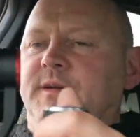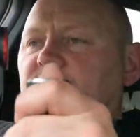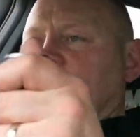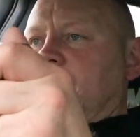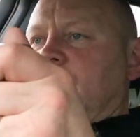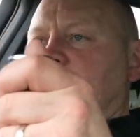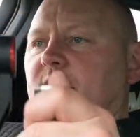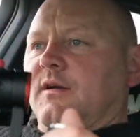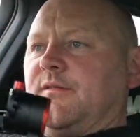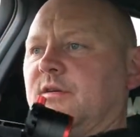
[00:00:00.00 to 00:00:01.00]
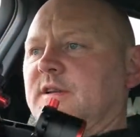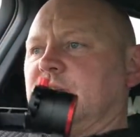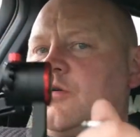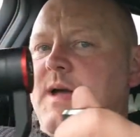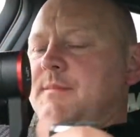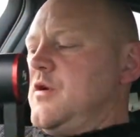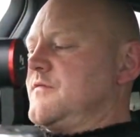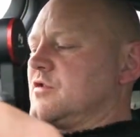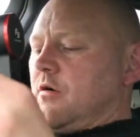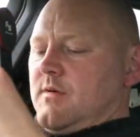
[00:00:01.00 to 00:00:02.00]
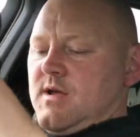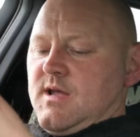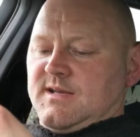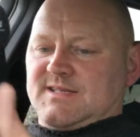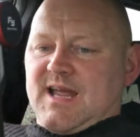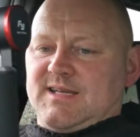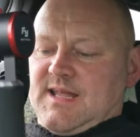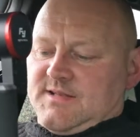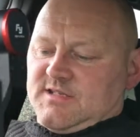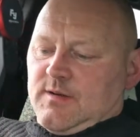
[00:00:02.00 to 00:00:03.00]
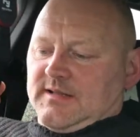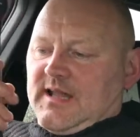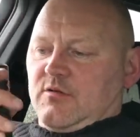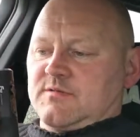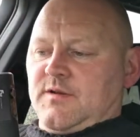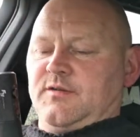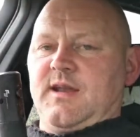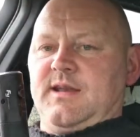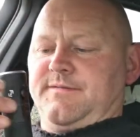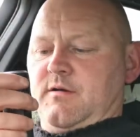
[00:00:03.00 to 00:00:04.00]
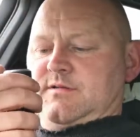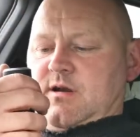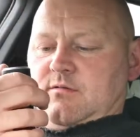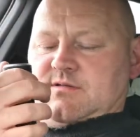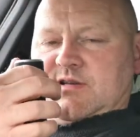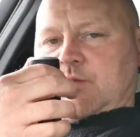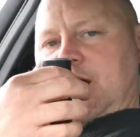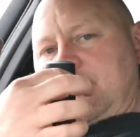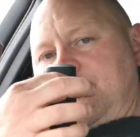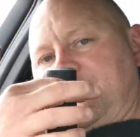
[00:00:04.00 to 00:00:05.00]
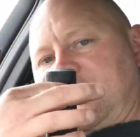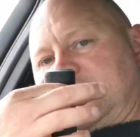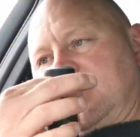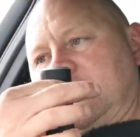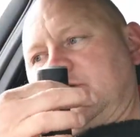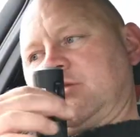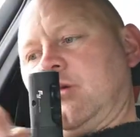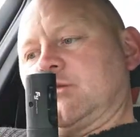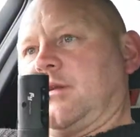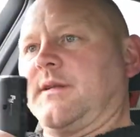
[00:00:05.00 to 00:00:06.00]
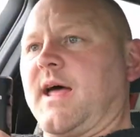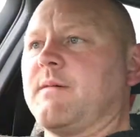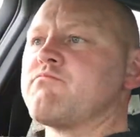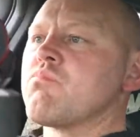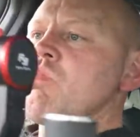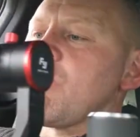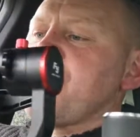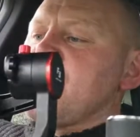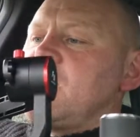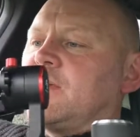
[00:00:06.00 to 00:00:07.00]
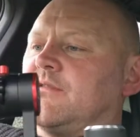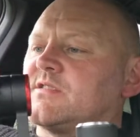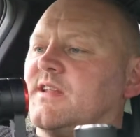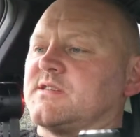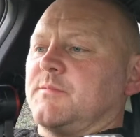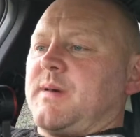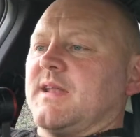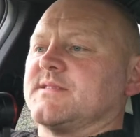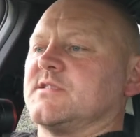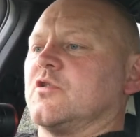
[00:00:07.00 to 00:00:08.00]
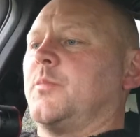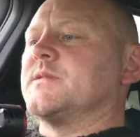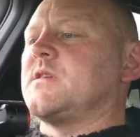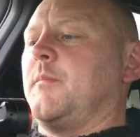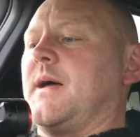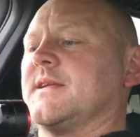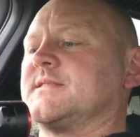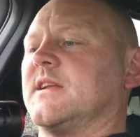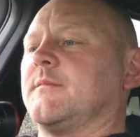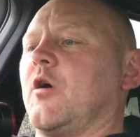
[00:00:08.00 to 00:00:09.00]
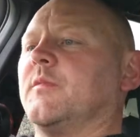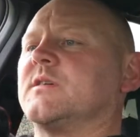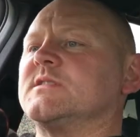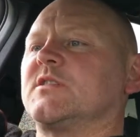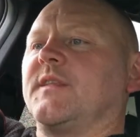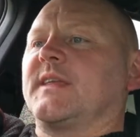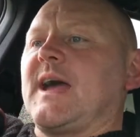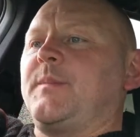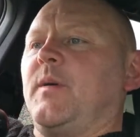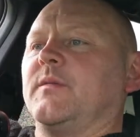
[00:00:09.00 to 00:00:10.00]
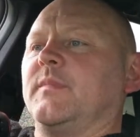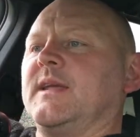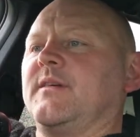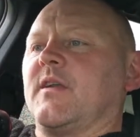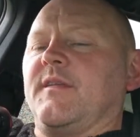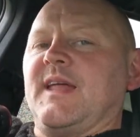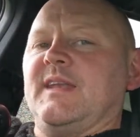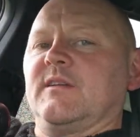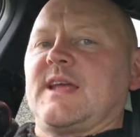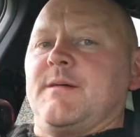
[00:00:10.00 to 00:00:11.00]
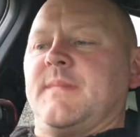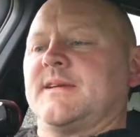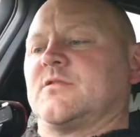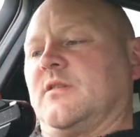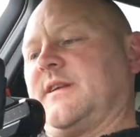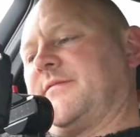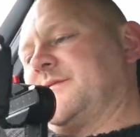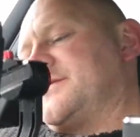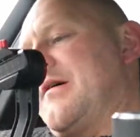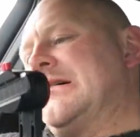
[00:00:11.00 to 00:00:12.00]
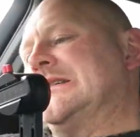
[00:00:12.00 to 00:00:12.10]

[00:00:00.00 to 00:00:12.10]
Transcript: Sort of moving back and forth, you can do better moves. So I decided to get the two handle out because I'm not doing any photos as well. There's your little controls on there. And obviously this balances up. It's not balancing at the moment because it's got the cap on. Believe it or not, that little cap makes all the difference.